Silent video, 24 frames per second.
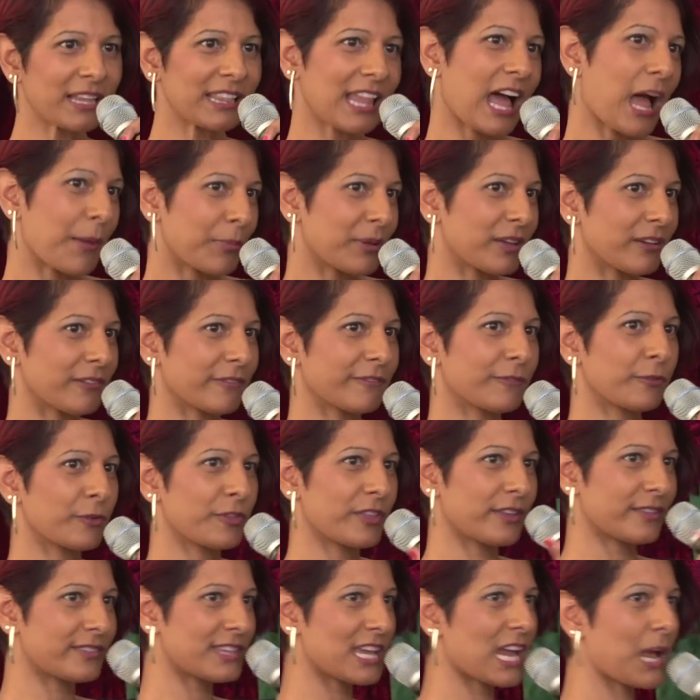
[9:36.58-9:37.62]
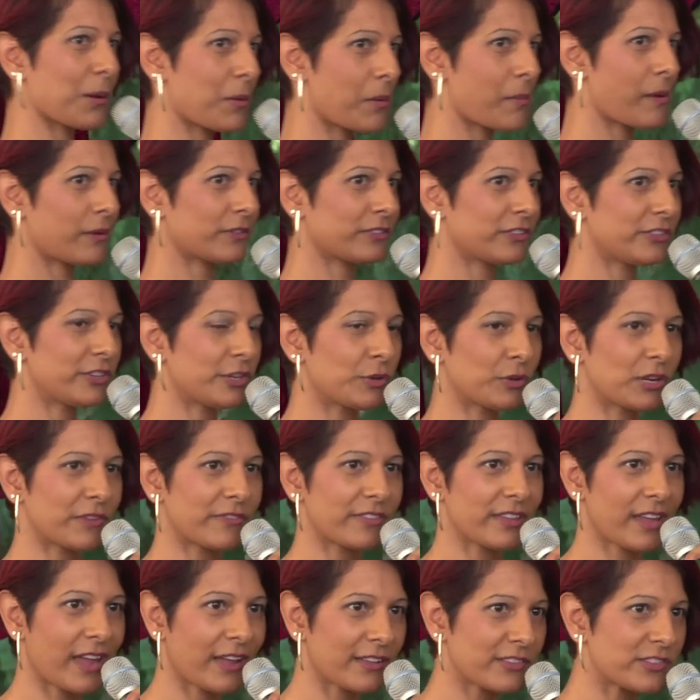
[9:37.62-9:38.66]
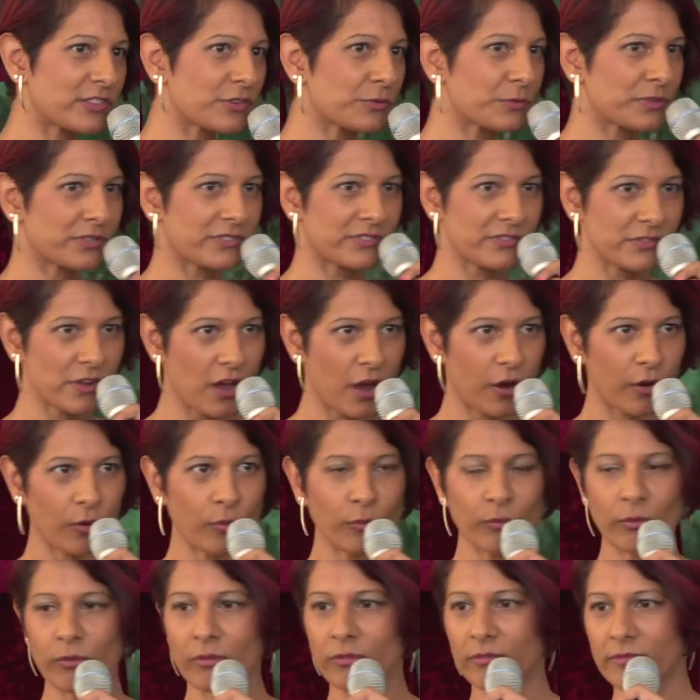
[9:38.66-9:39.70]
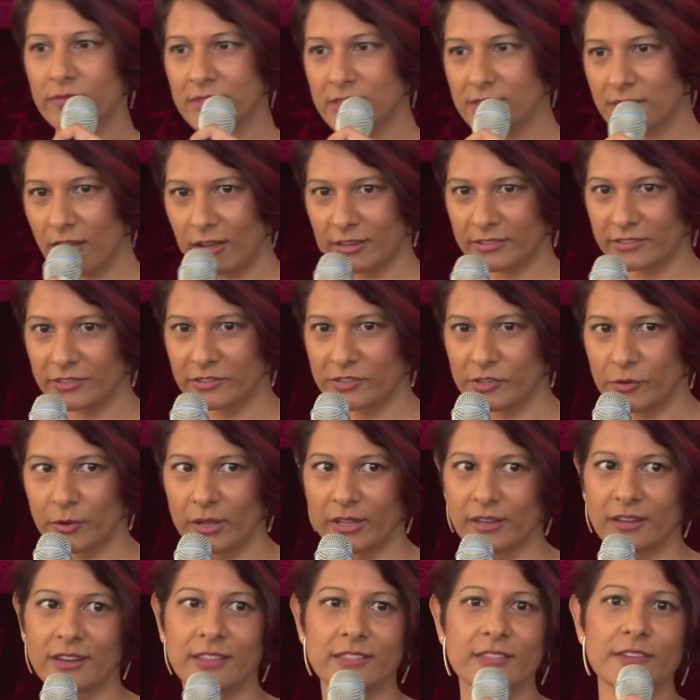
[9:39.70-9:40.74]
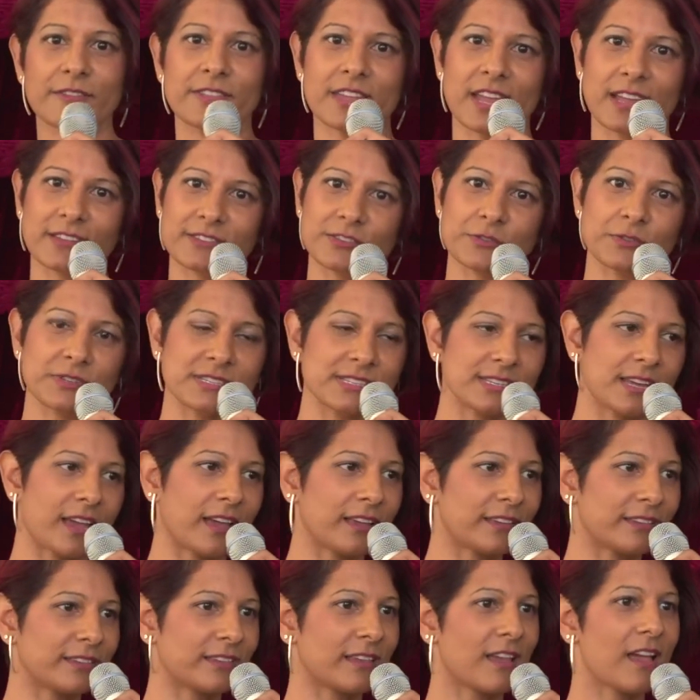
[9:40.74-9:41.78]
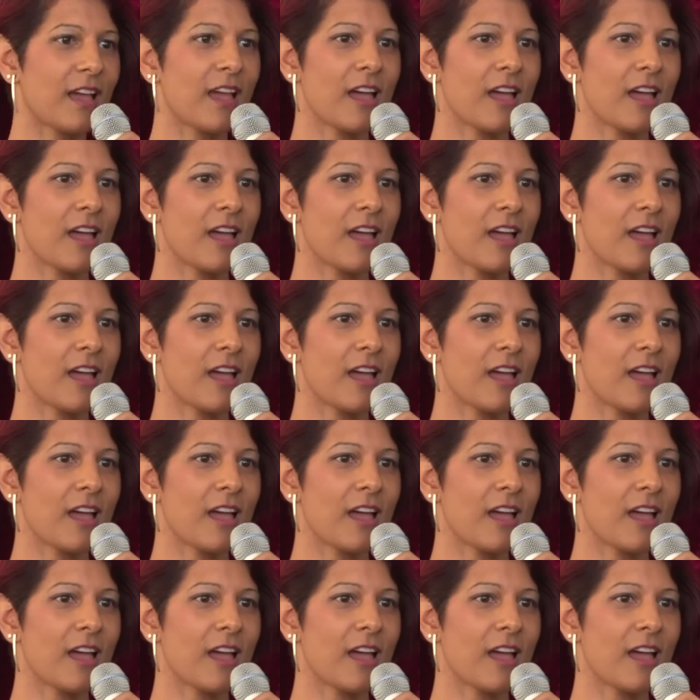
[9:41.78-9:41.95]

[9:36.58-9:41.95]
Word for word: clapping for this thing I'm about to do? And if the answer is no, then not to do it. And if the answer is yes,